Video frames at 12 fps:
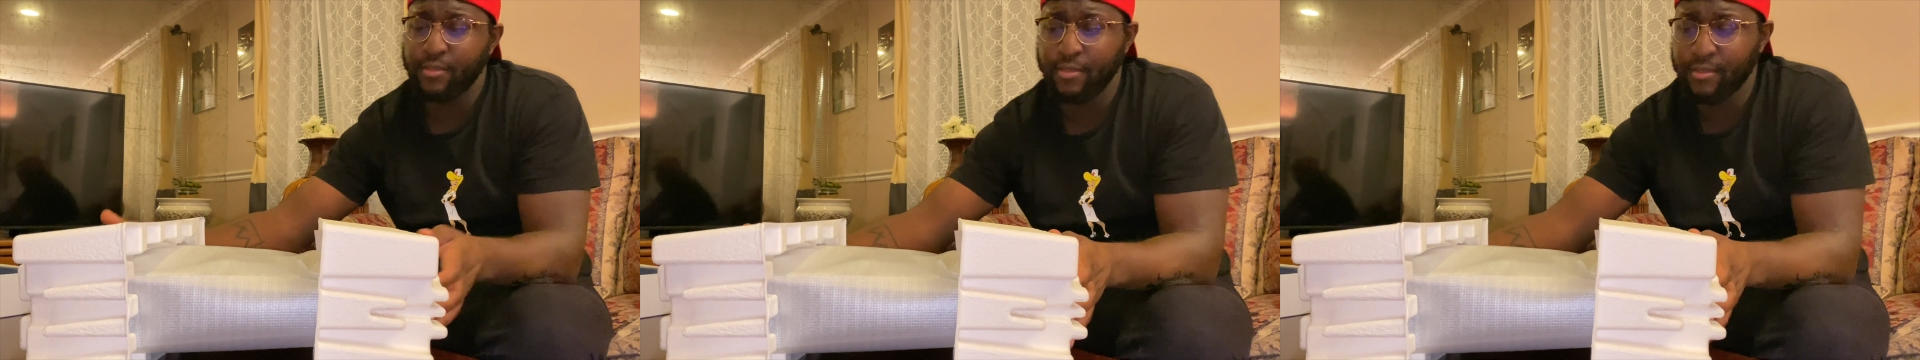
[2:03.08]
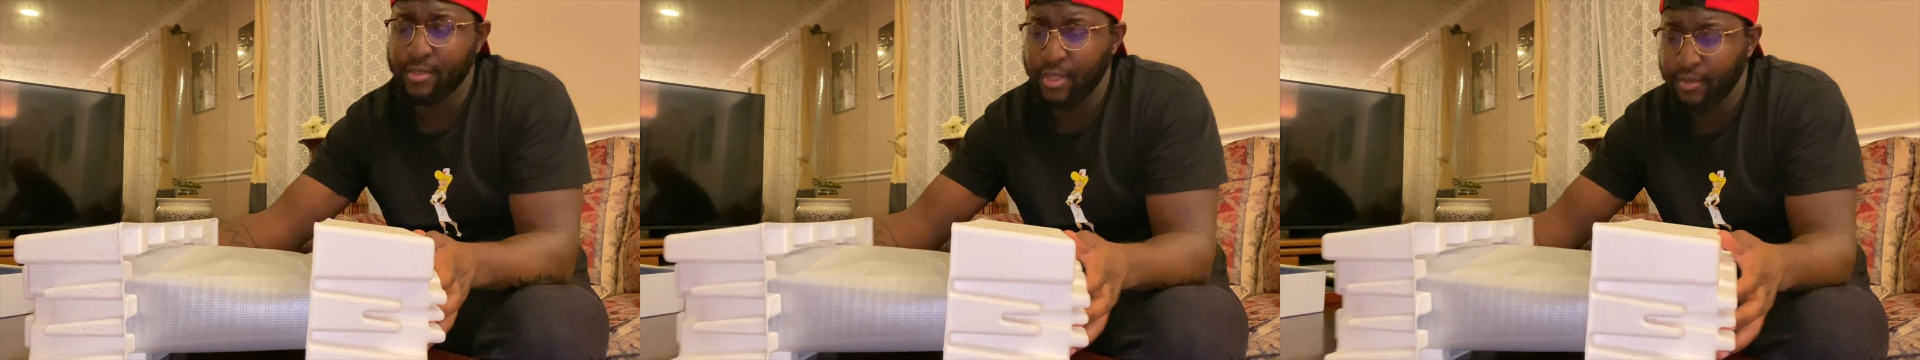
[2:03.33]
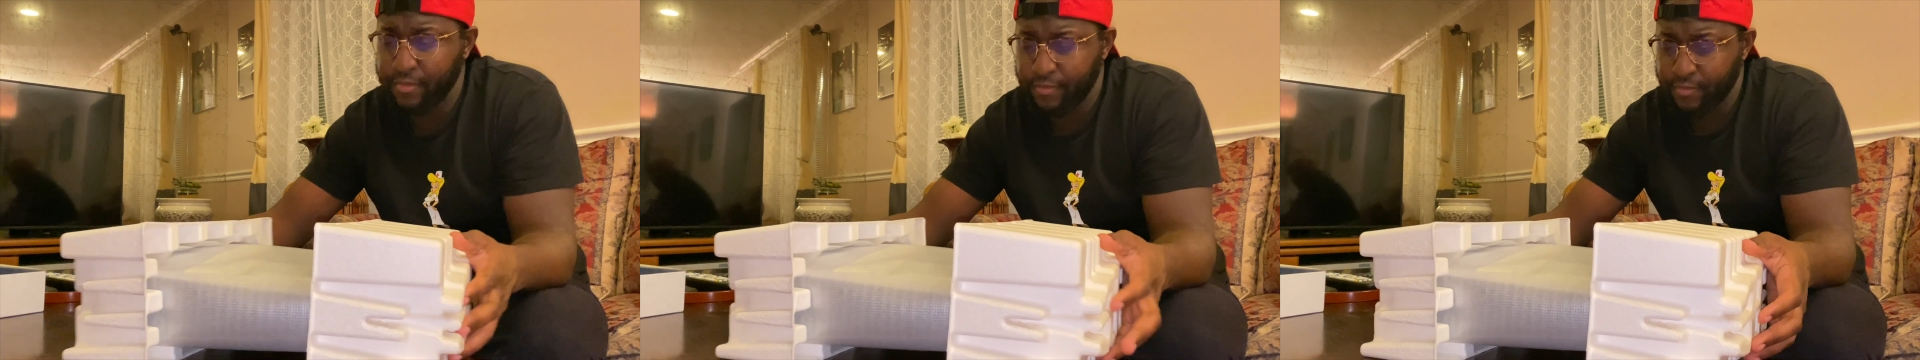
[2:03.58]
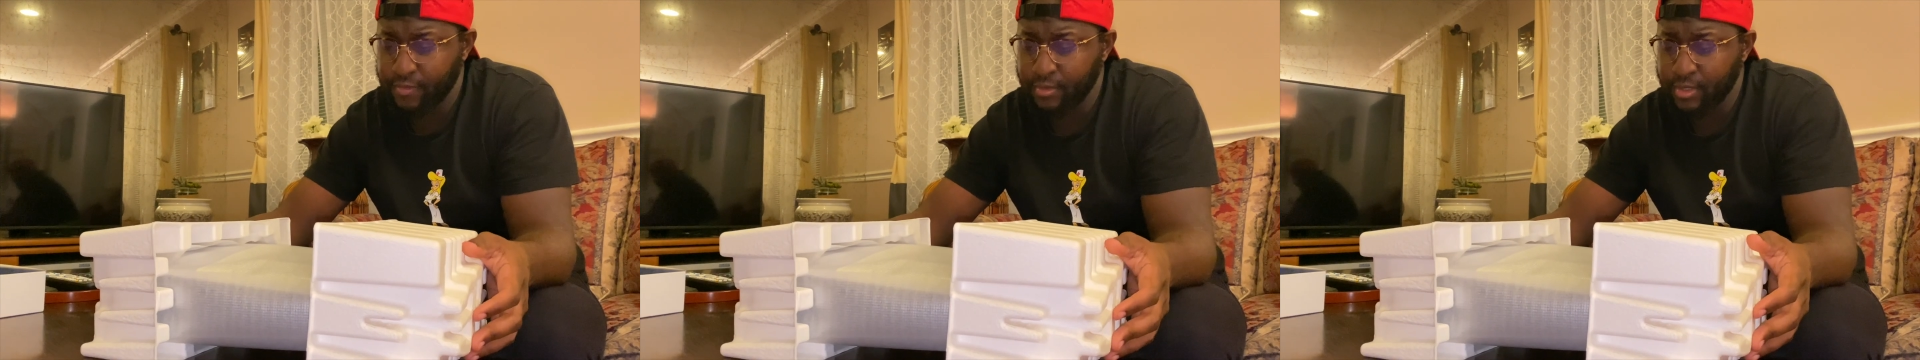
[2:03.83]
itself,
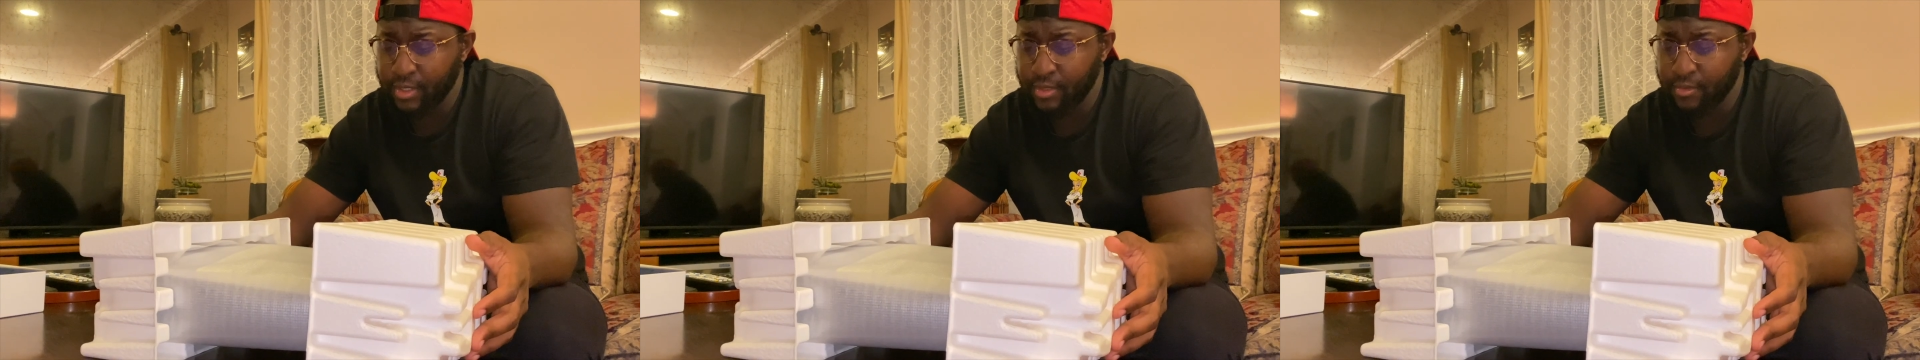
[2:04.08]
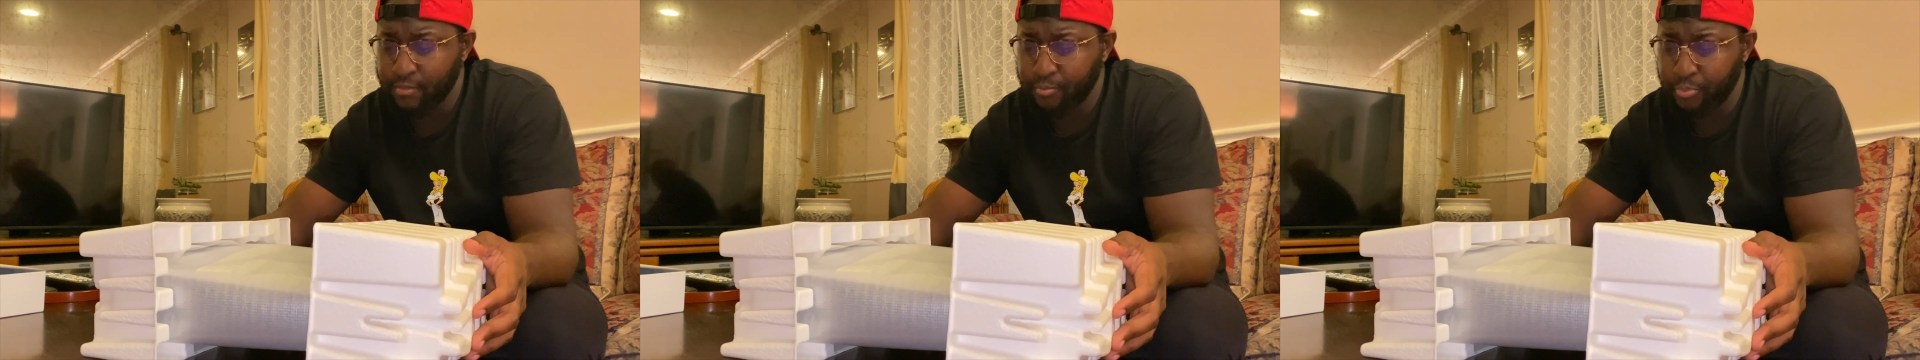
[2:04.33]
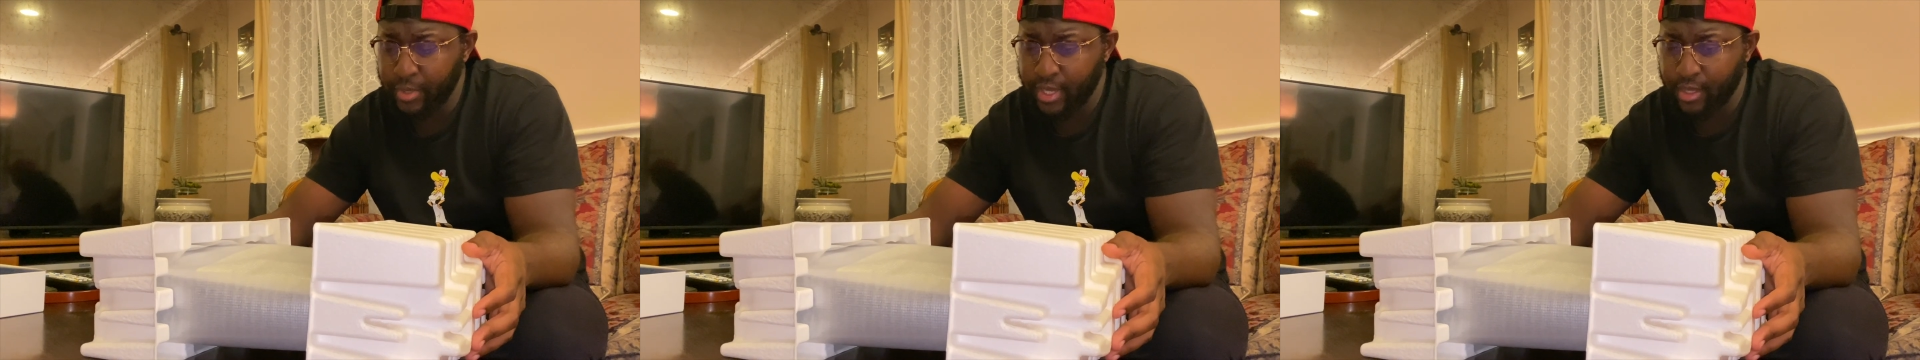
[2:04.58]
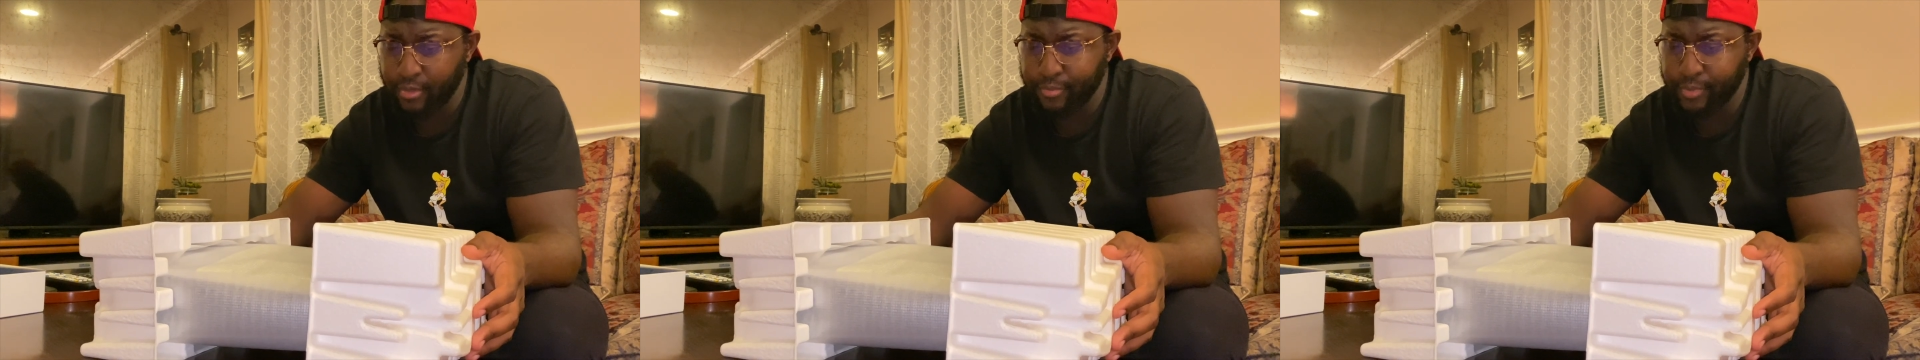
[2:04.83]

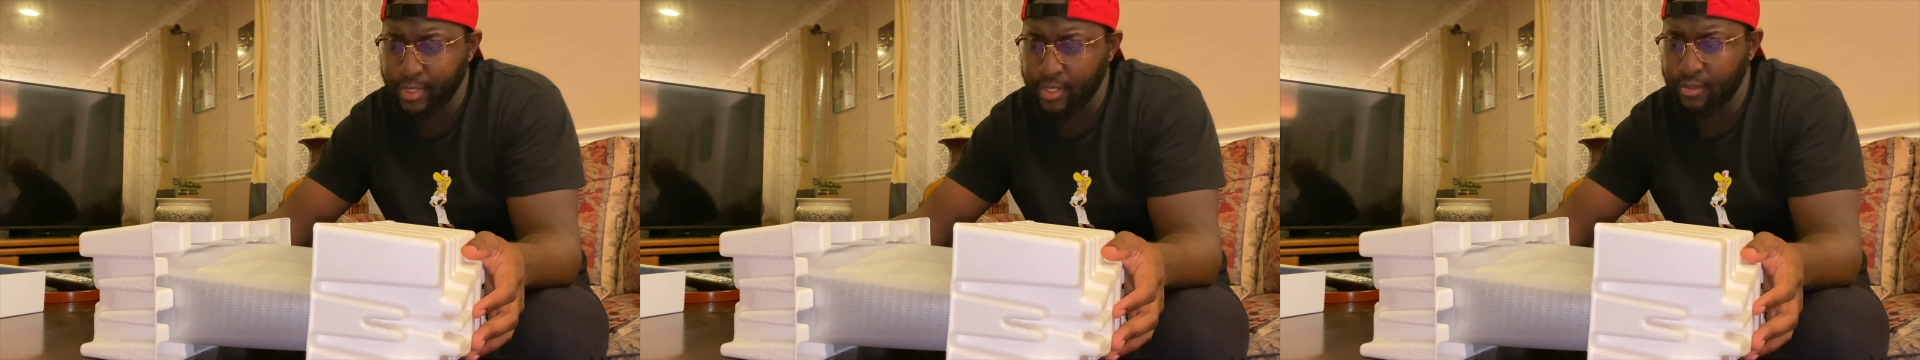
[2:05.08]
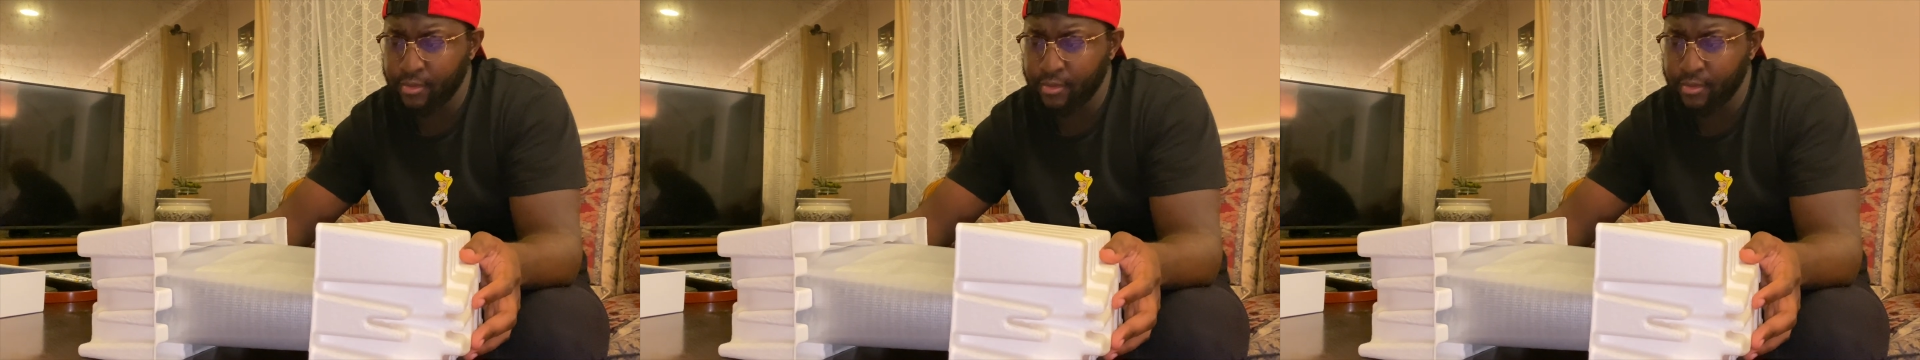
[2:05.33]
big, but